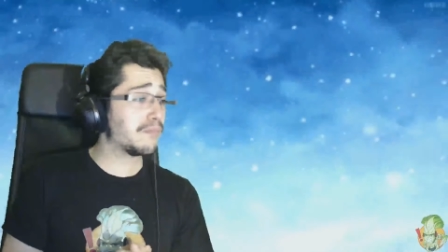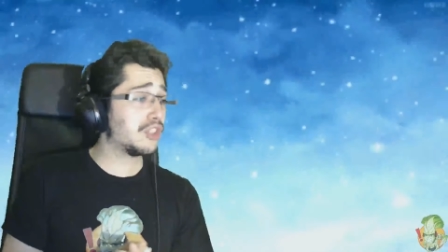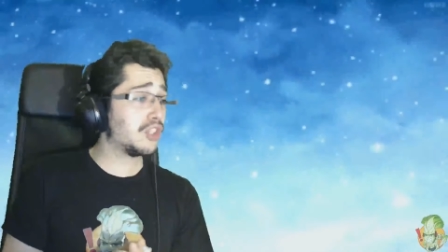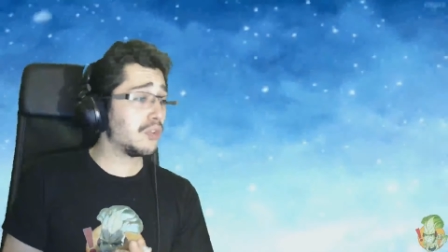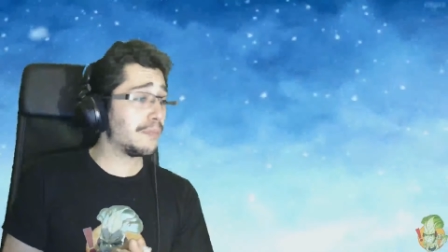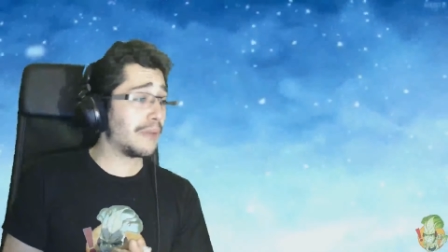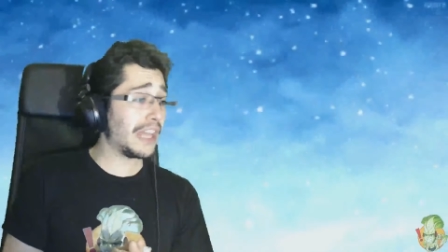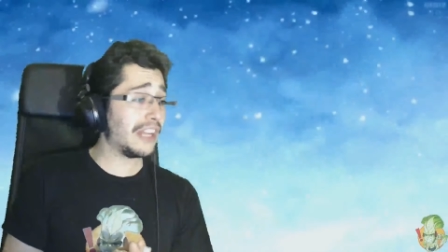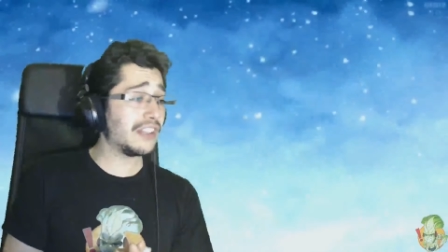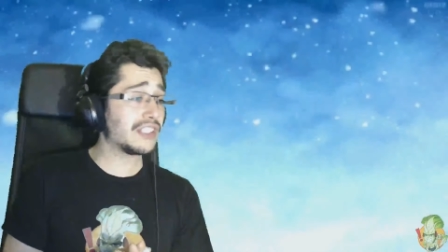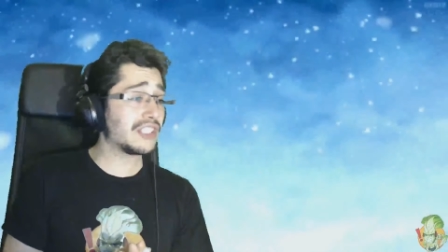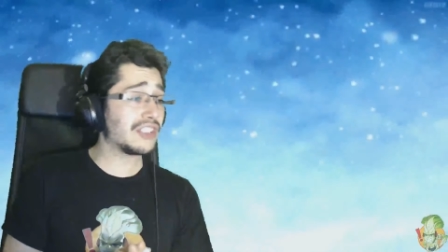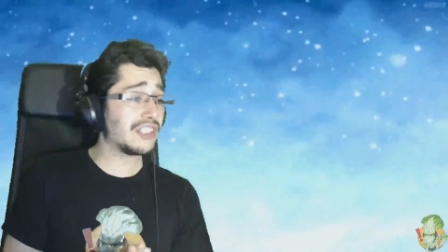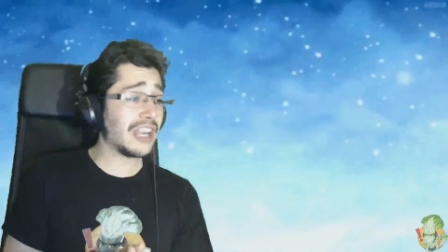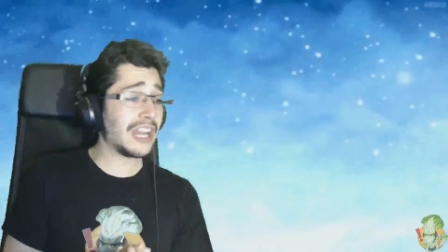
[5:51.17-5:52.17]
do better
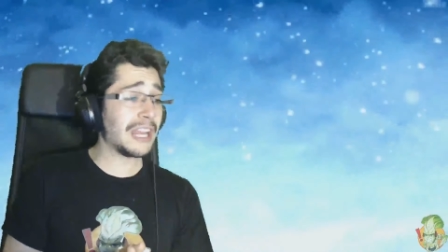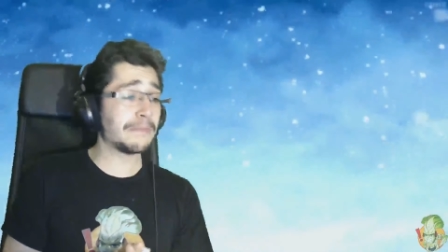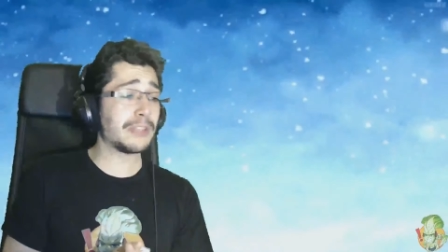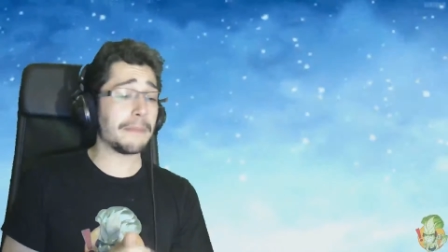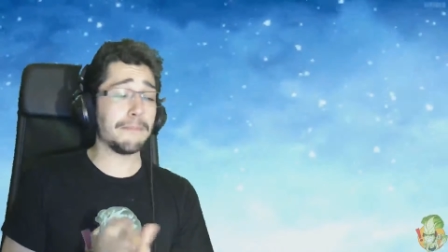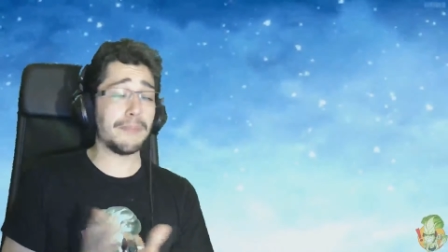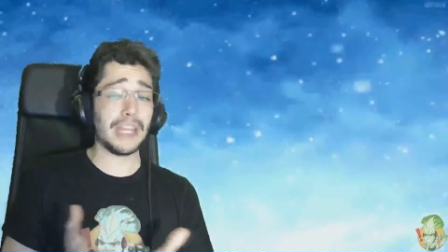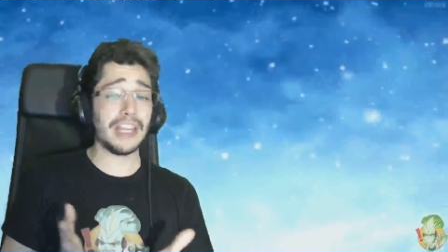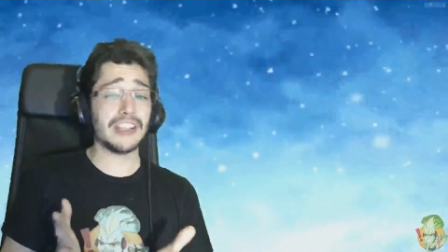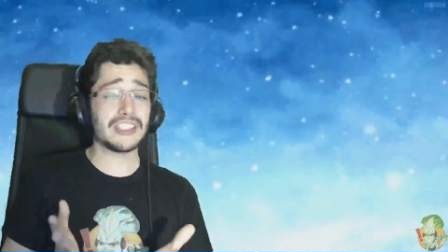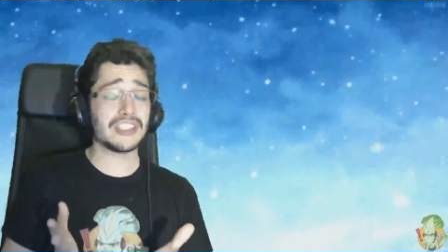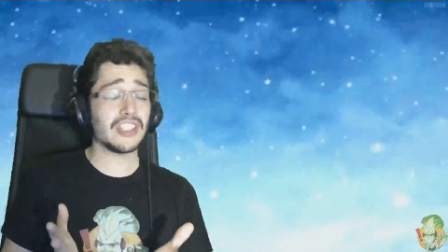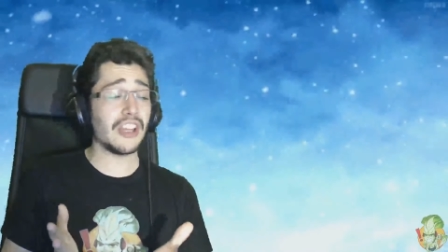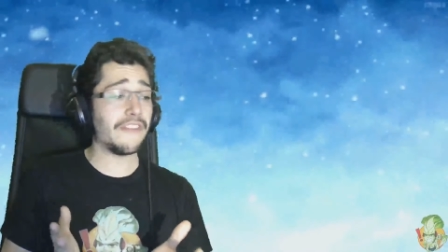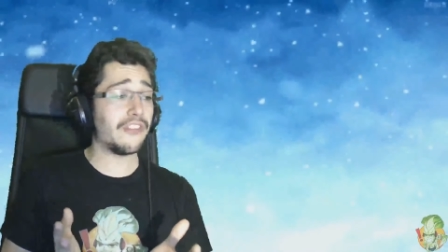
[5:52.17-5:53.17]
streams and better
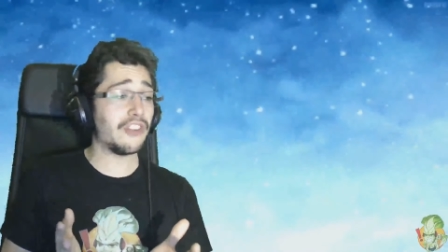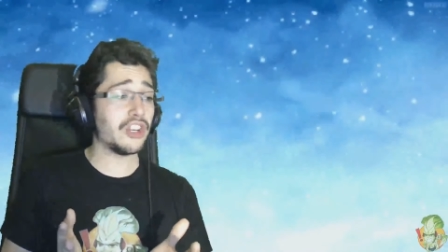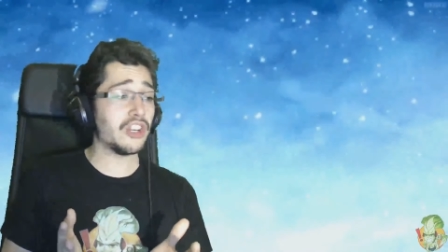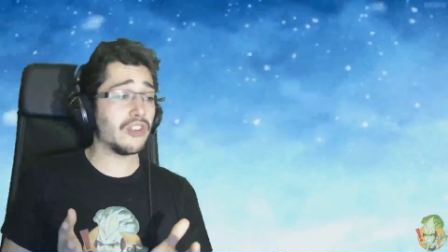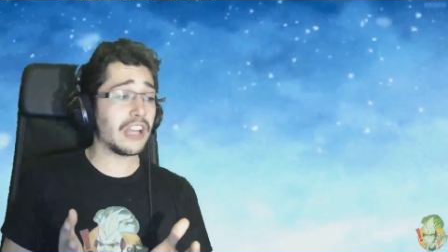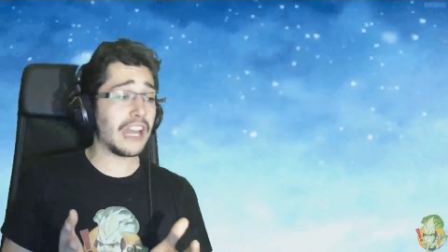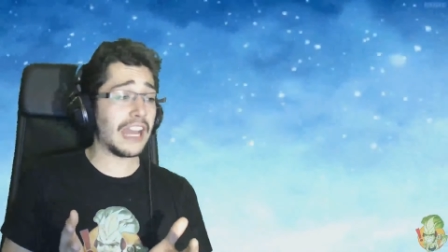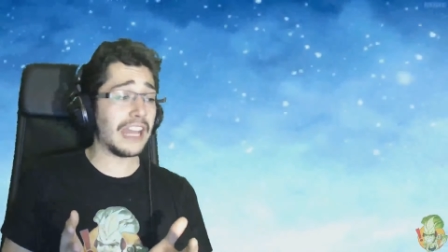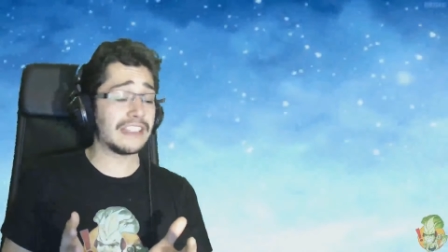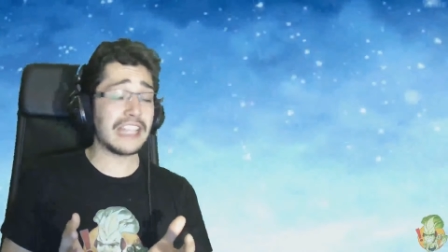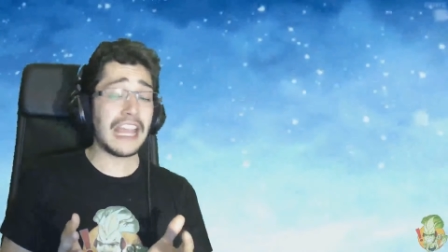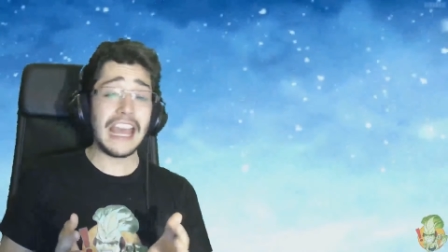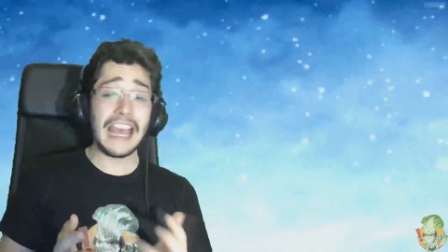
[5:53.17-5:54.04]
stuff for you guys.